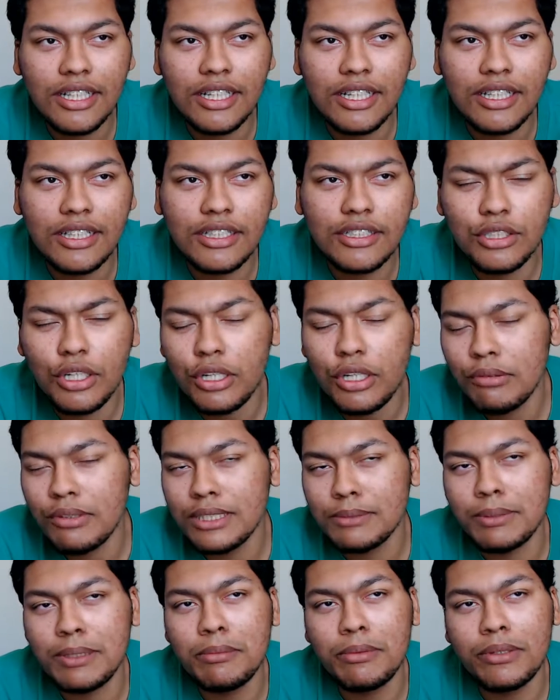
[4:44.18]
there's
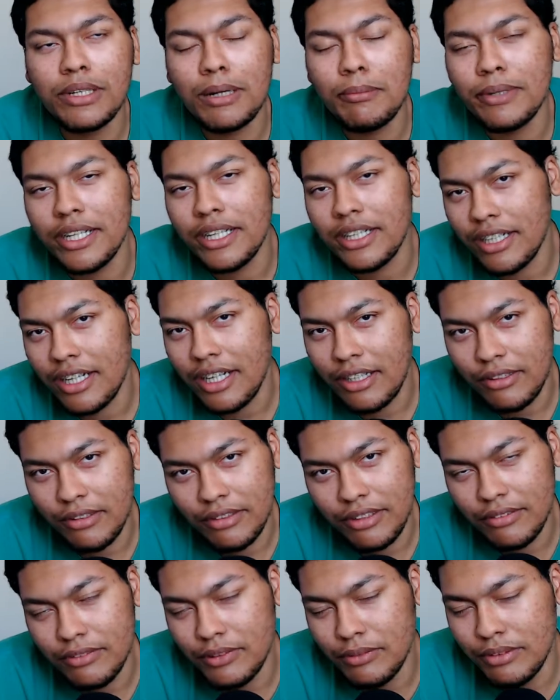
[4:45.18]
always people coming in and
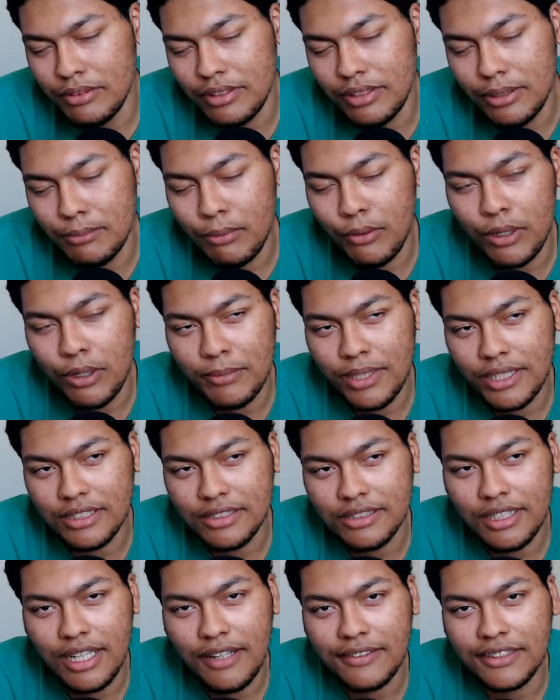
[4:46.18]
out of the apartment at
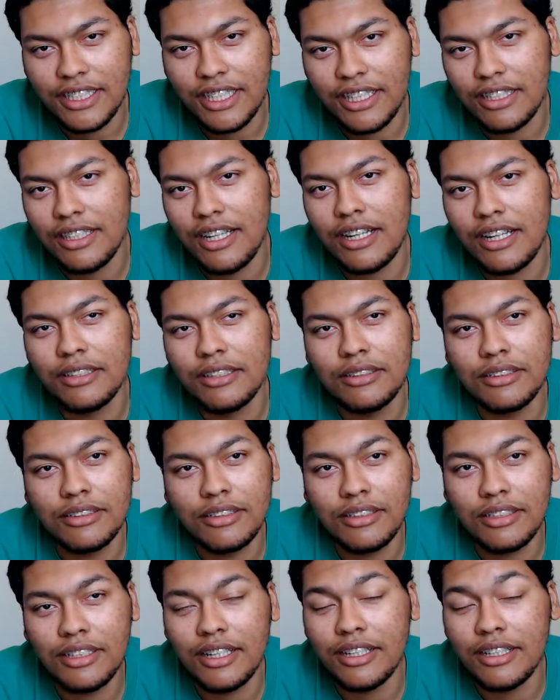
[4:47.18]
the time, because
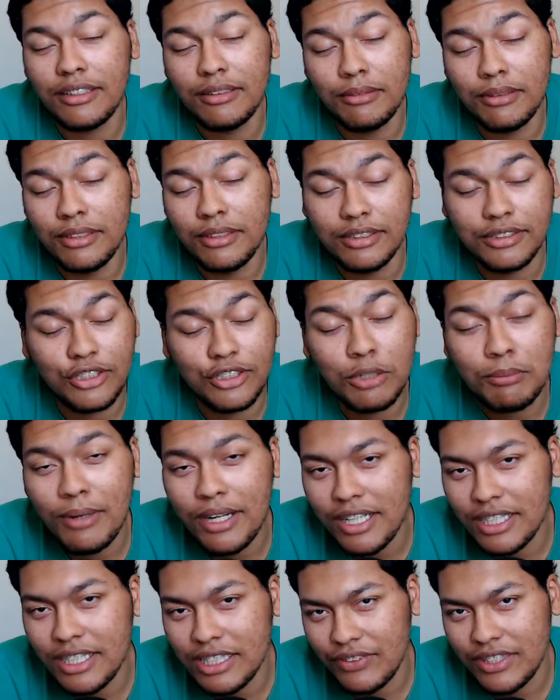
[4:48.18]
I had a
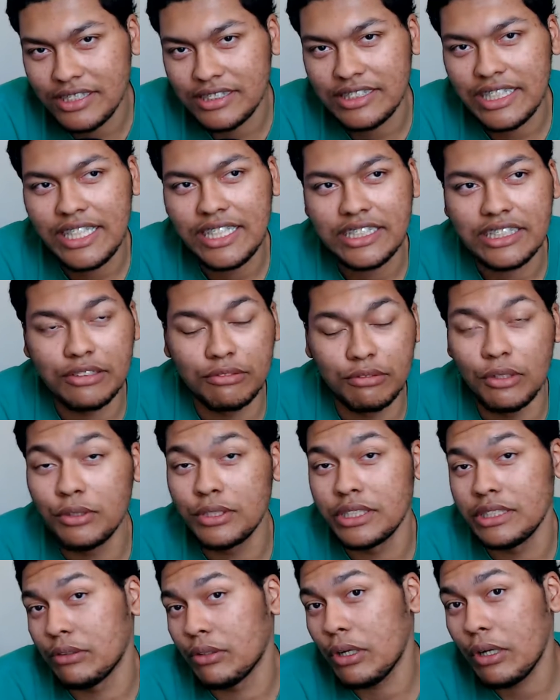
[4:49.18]
termite infestation.
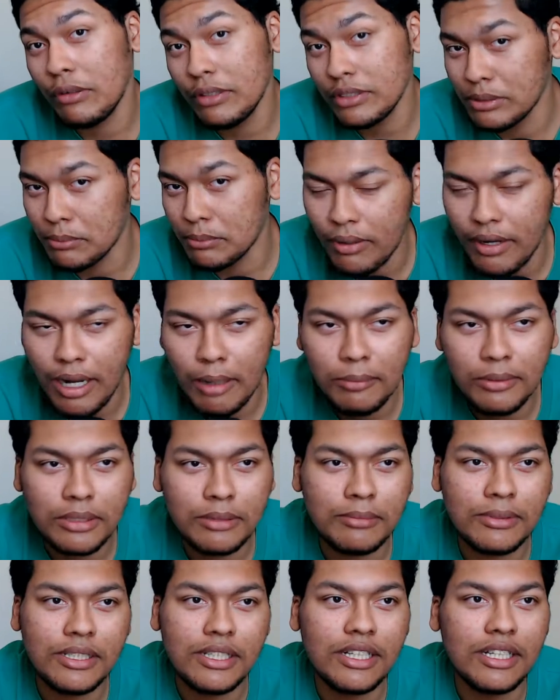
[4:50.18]
Roaches are always a
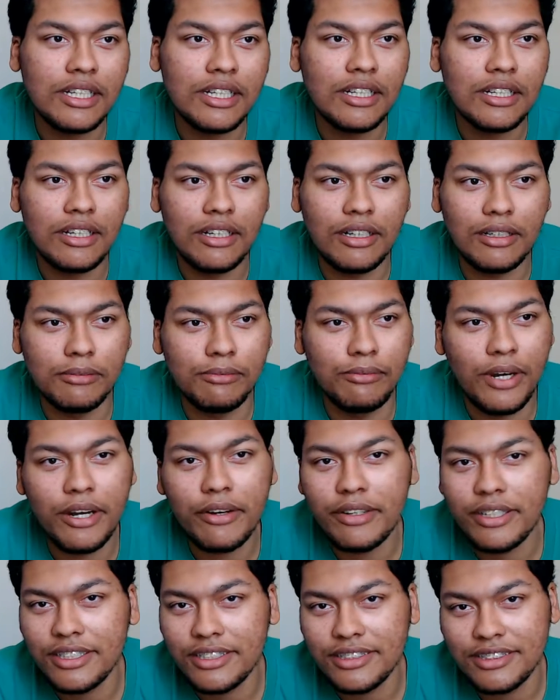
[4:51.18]
problem.
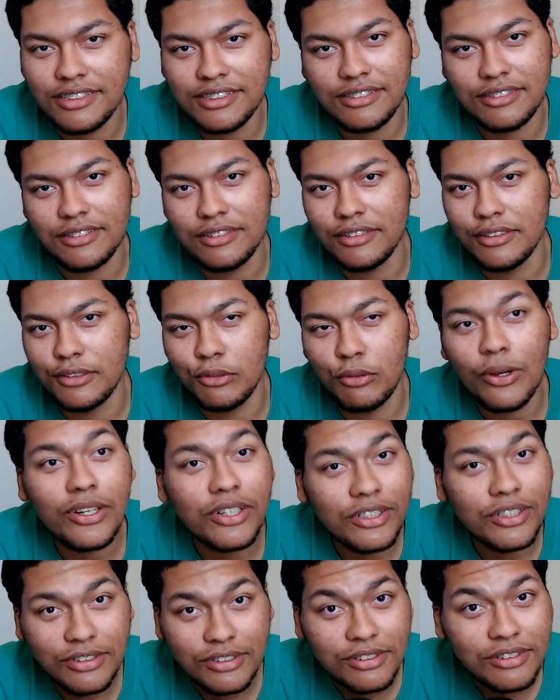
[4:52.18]
Various
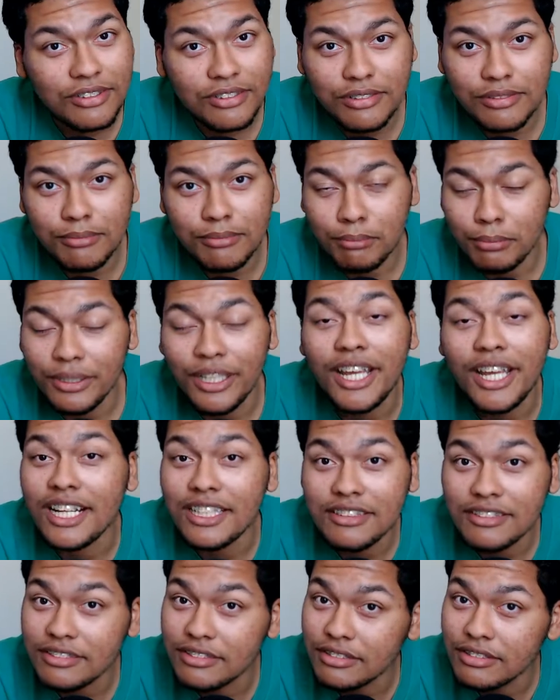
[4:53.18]
critters,
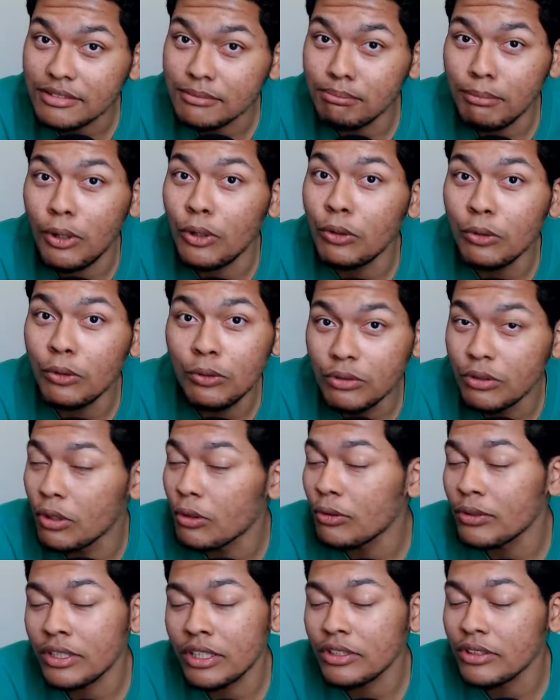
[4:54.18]
plants, mold
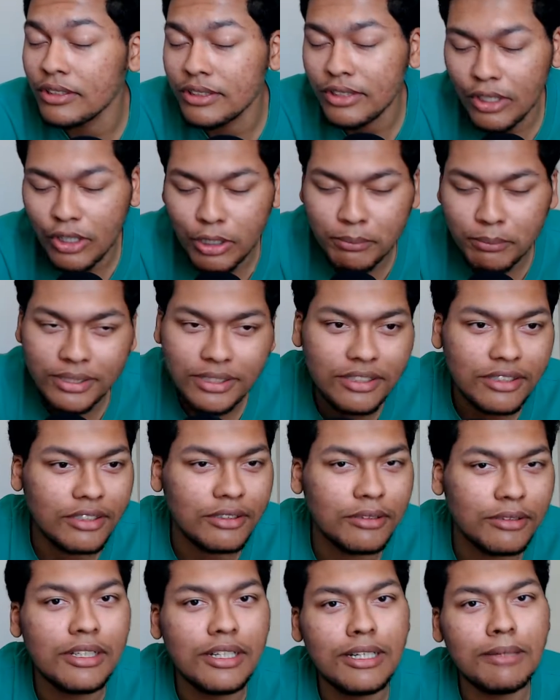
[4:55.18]
growing under the carpet.
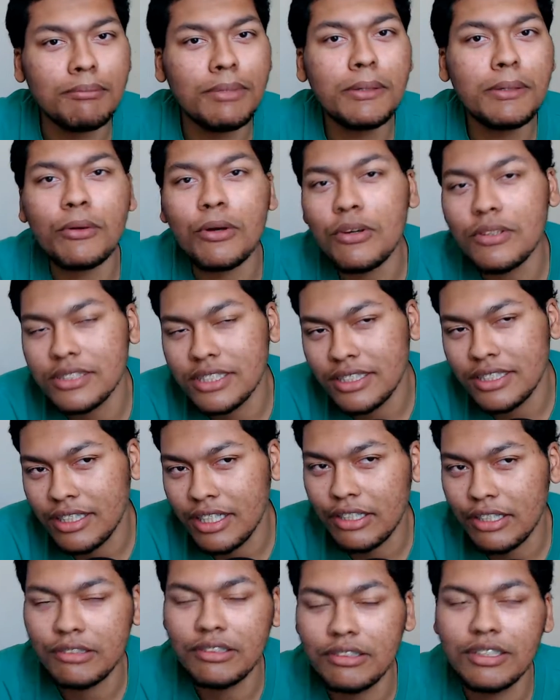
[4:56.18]
People are always in and
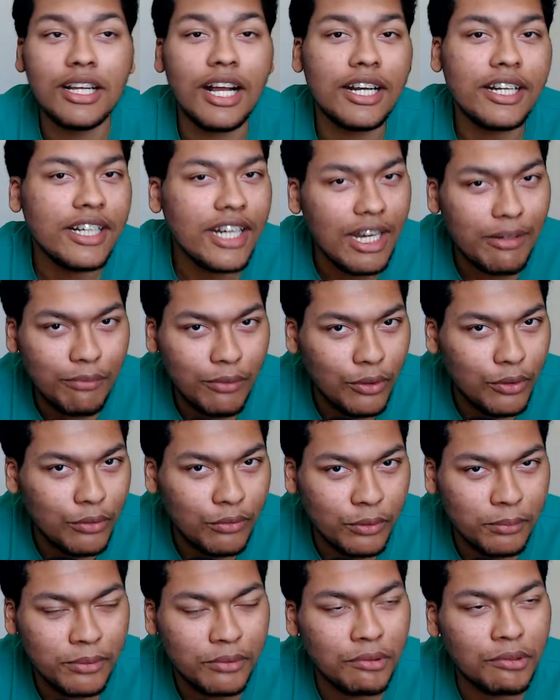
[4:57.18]
out. I didn't have my own
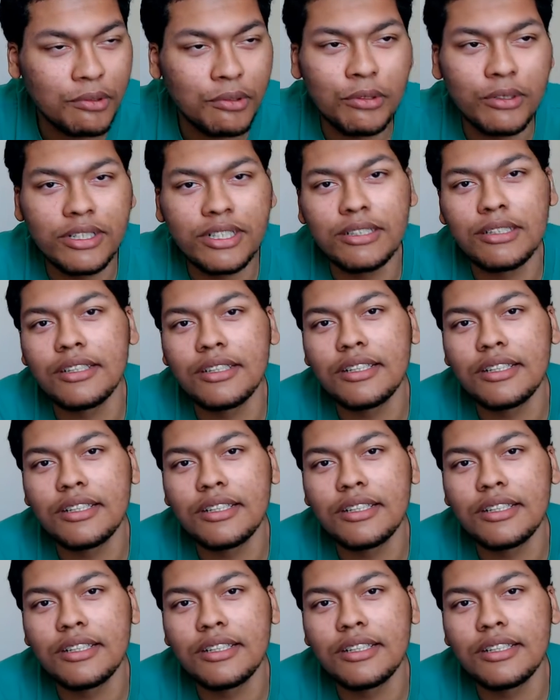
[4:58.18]
room recording.